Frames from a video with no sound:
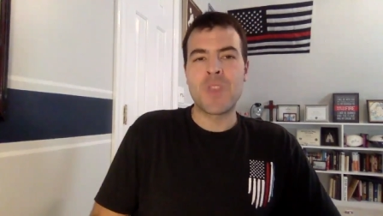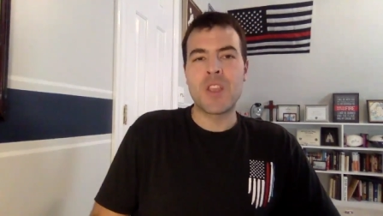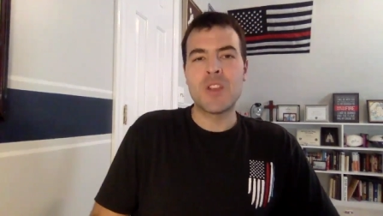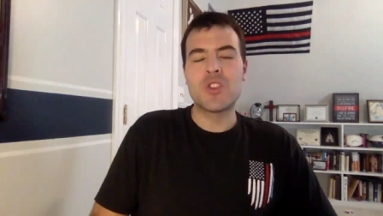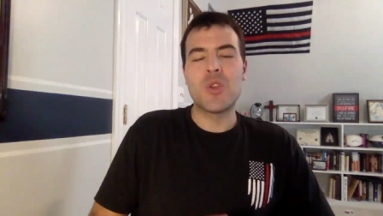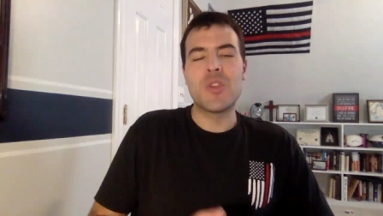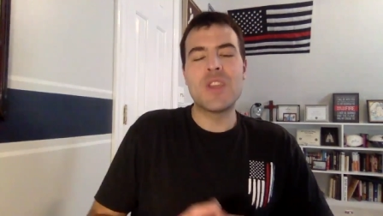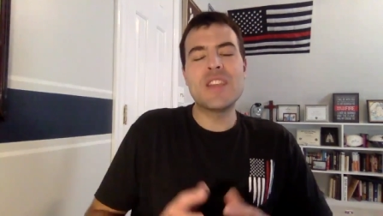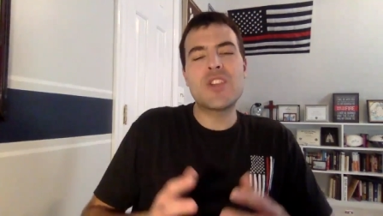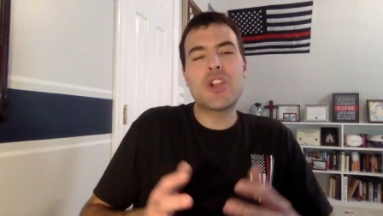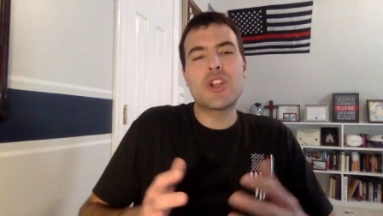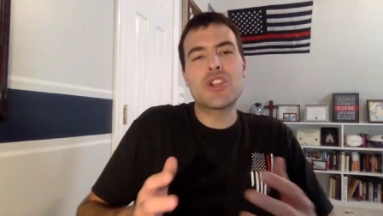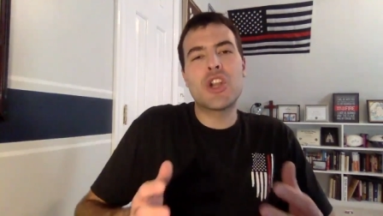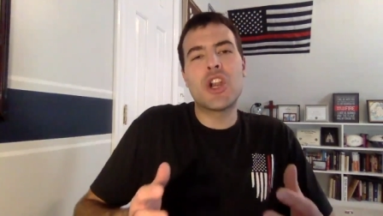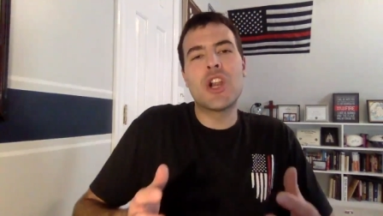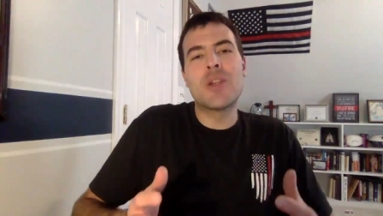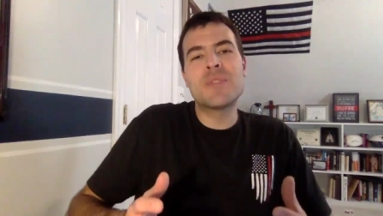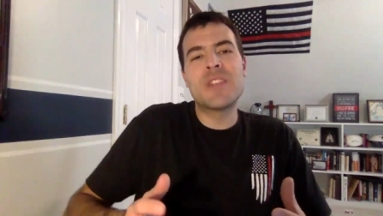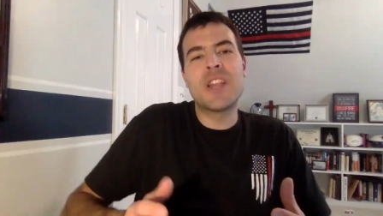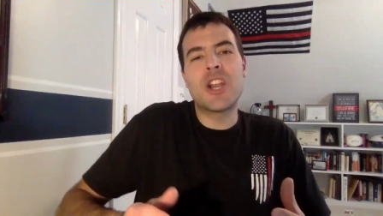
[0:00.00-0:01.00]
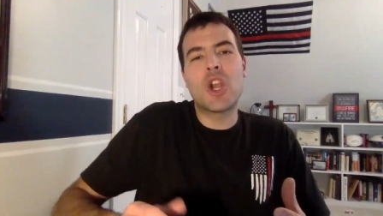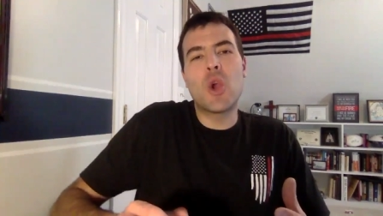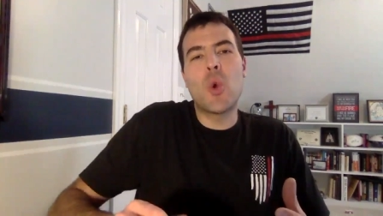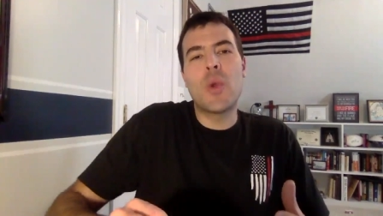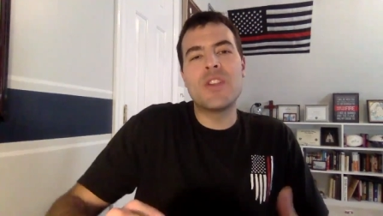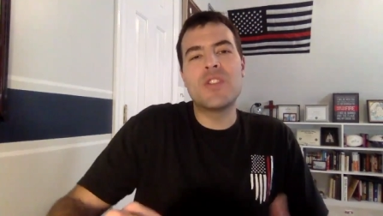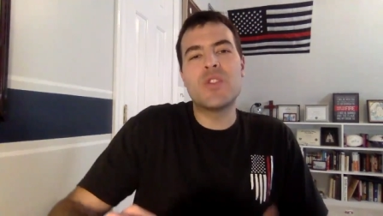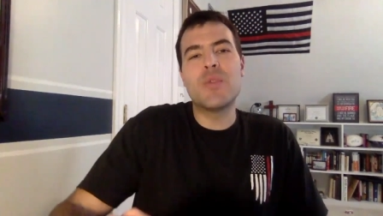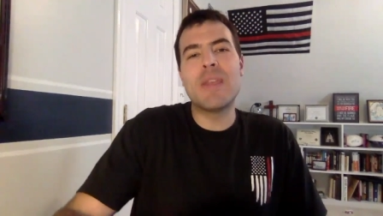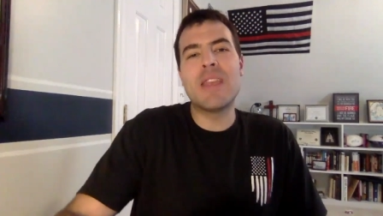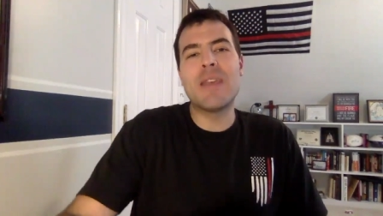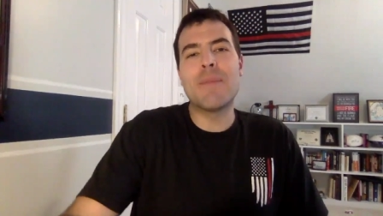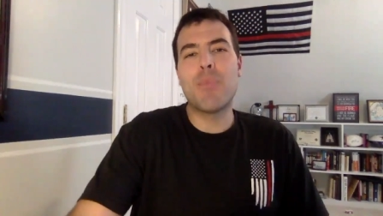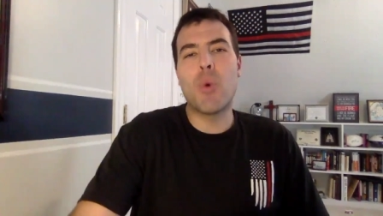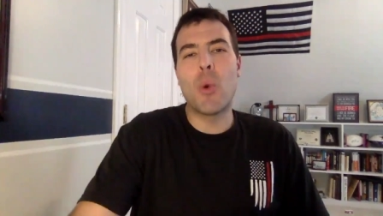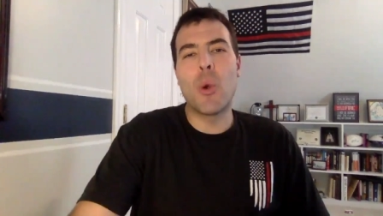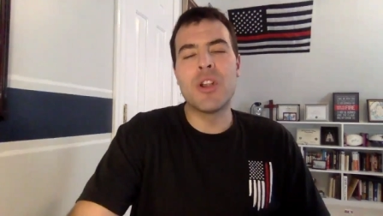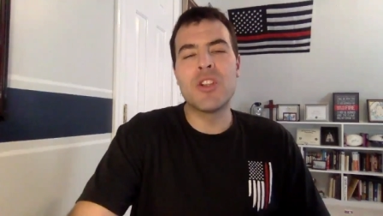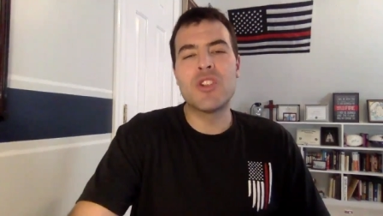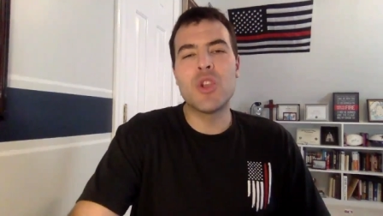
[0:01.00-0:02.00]
So these are terms that are going to be
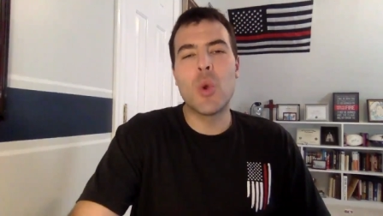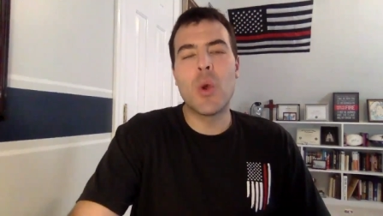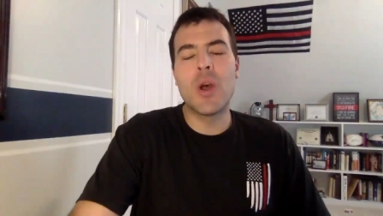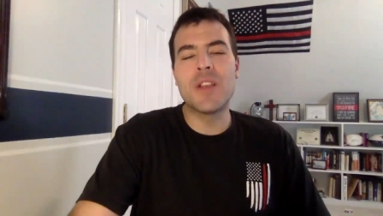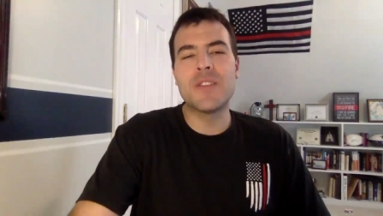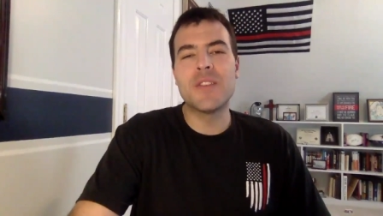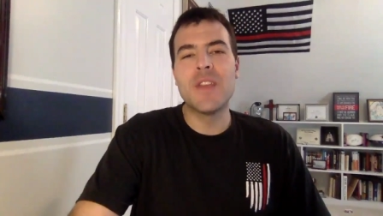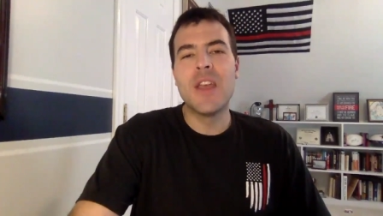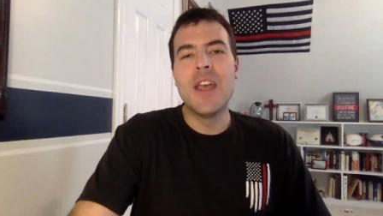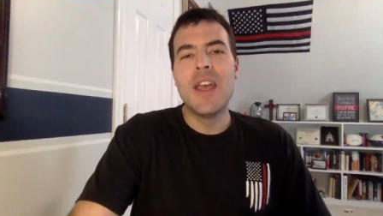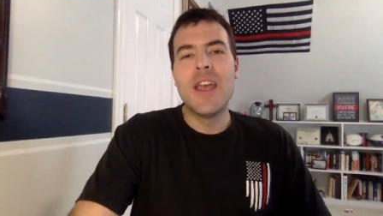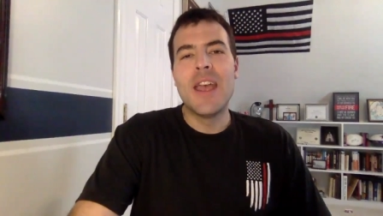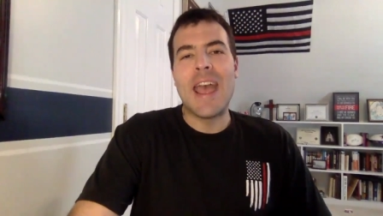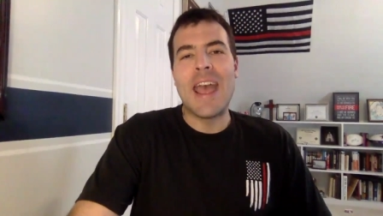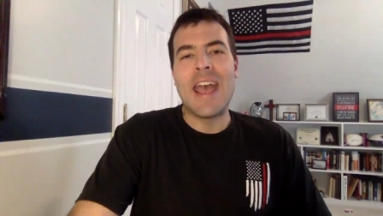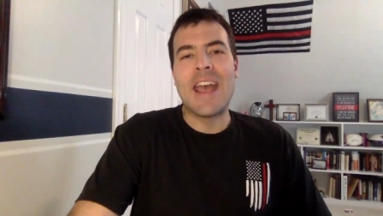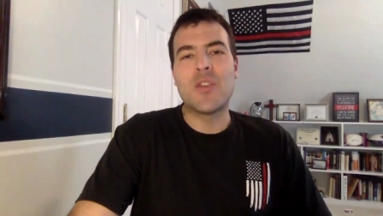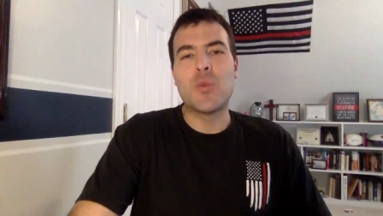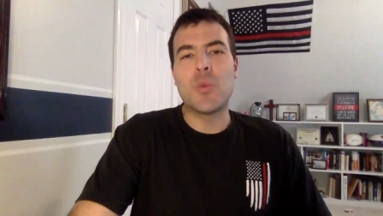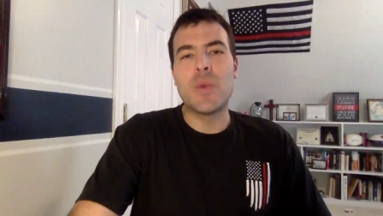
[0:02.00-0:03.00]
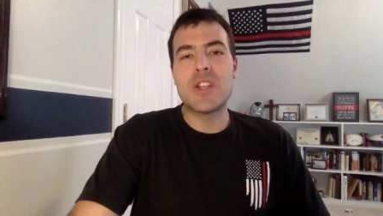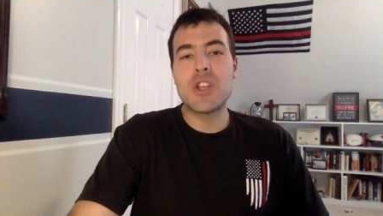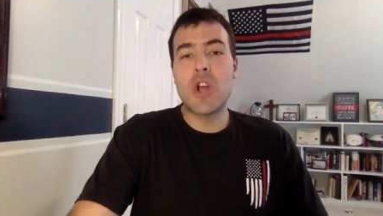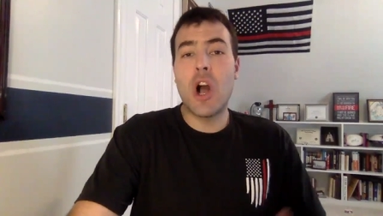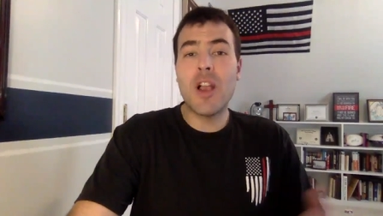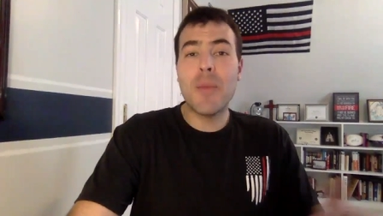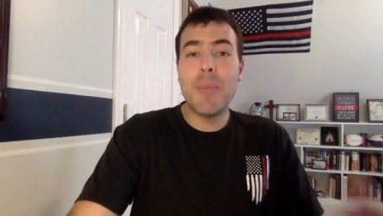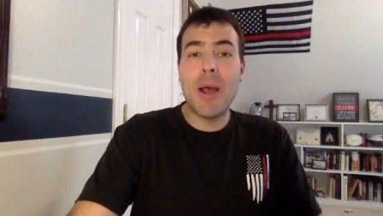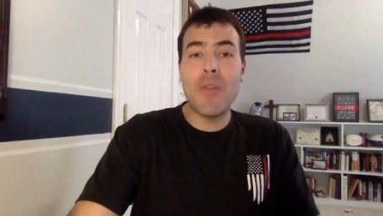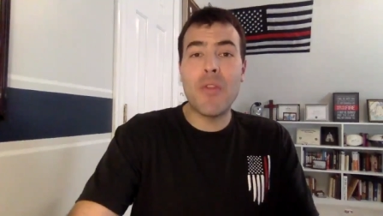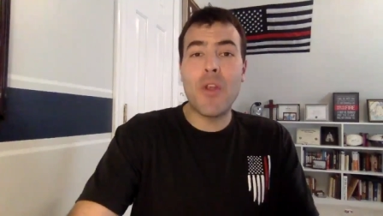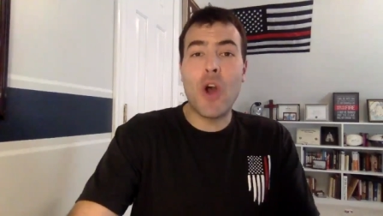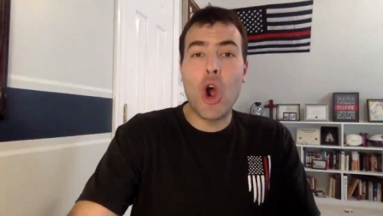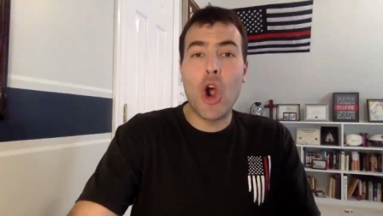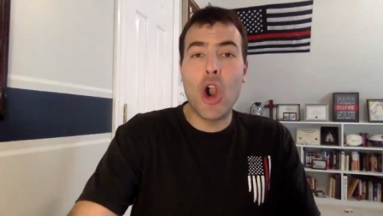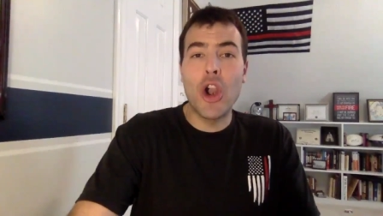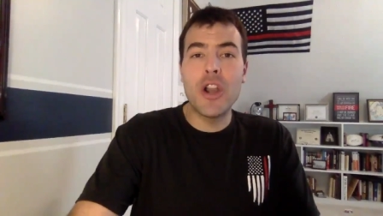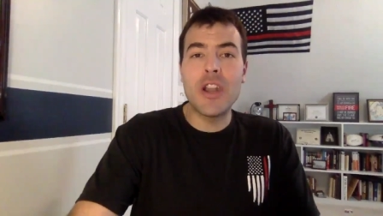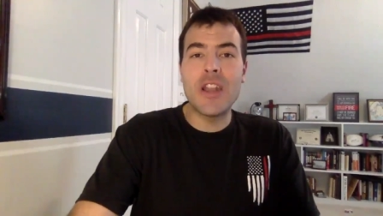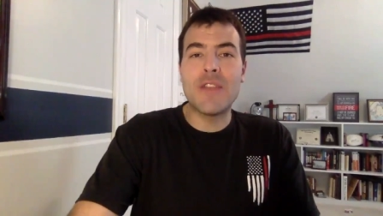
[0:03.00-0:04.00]
important to us as we talk about the
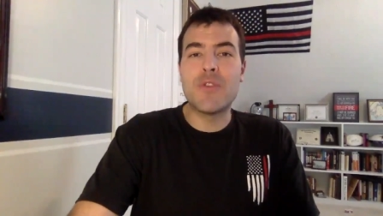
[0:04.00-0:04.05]
heart.